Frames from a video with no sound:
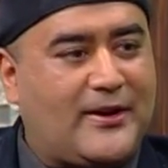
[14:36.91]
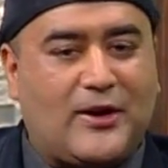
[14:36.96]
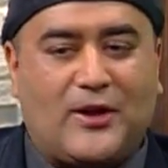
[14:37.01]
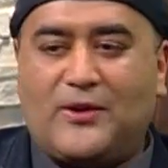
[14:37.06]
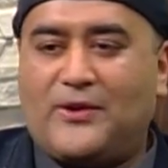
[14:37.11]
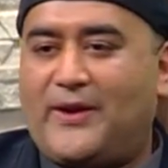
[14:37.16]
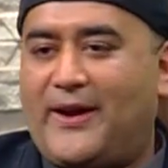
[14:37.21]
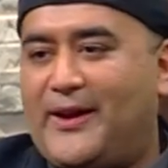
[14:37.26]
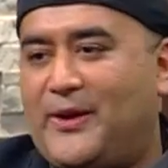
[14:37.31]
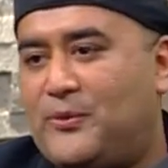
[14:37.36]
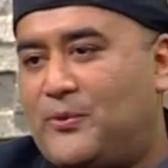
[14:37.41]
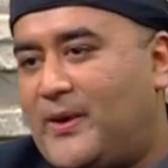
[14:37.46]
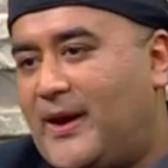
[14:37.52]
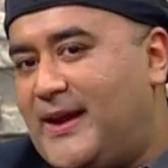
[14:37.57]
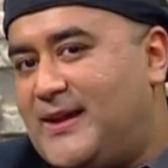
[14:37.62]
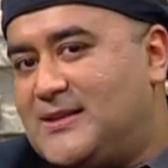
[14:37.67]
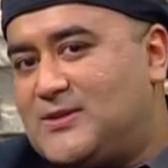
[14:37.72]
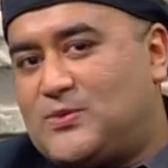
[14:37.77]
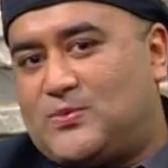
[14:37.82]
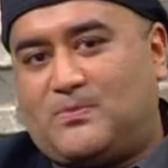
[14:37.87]
color, any
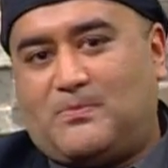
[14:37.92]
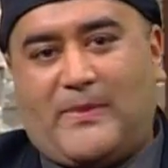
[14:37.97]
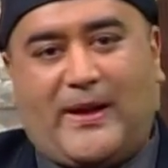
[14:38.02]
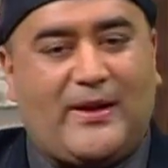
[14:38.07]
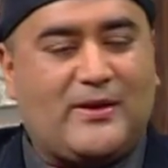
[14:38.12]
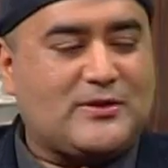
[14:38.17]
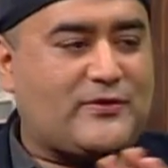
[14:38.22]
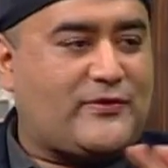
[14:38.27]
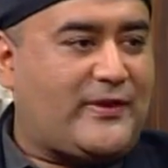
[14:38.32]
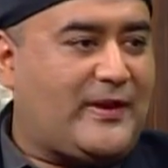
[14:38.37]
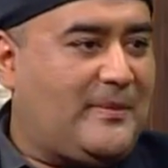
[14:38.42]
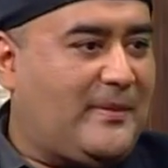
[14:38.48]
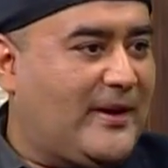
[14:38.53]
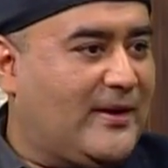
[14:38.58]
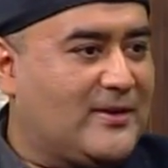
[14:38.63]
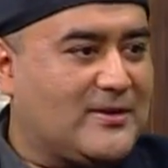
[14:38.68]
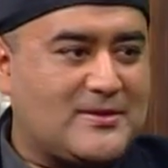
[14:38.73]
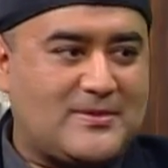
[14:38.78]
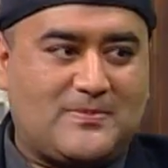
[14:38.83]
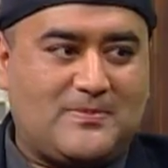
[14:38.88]
race, males,
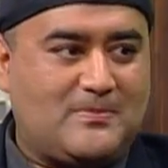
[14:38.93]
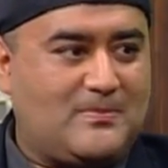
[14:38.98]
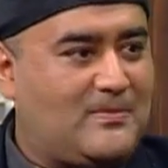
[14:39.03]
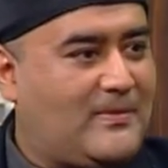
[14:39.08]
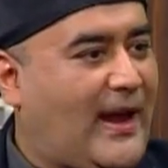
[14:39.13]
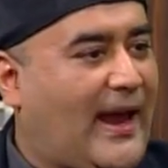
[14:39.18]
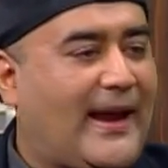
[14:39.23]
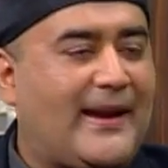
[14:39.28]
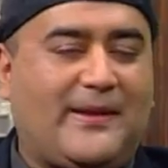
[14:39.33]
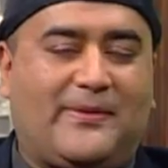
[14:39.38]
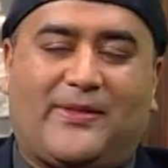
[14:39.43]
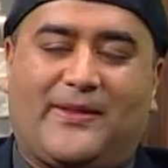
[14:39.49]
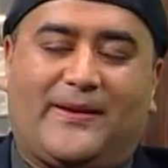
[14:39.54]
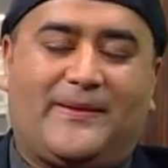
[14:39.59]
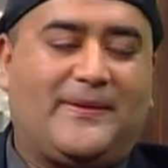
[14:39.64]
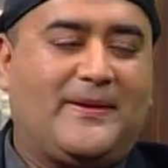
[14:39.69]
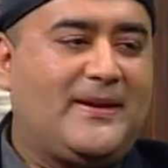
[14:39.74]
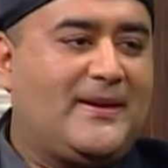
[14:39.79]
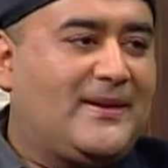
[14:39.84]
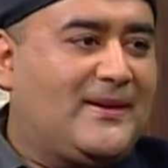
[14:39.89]
females, anything.
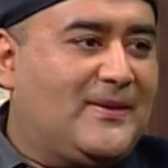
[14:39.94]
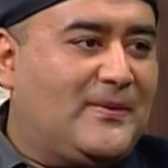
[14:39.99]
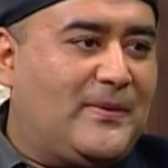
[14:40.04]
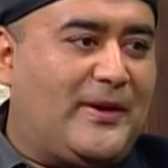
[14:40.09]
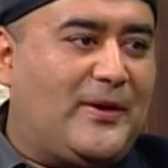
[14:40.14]
Perfect.